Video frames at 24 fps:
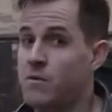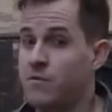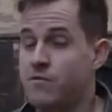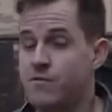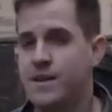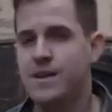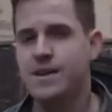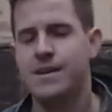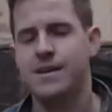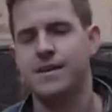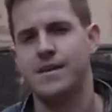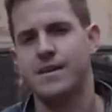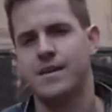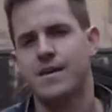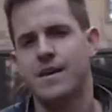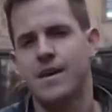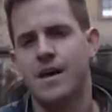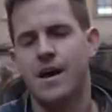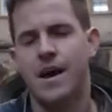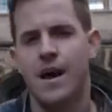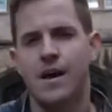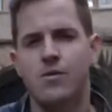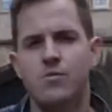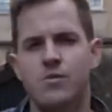Well, frankly,
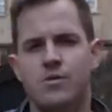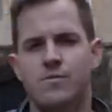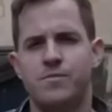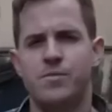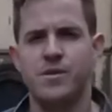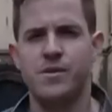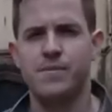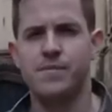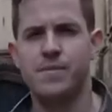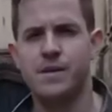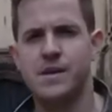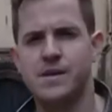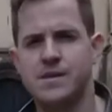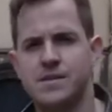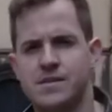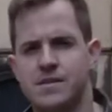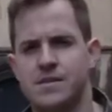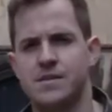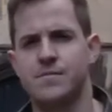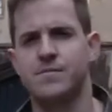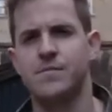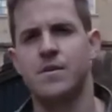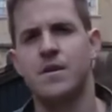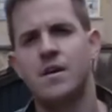I wouldn't put it
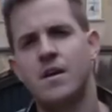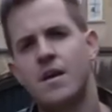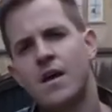past him.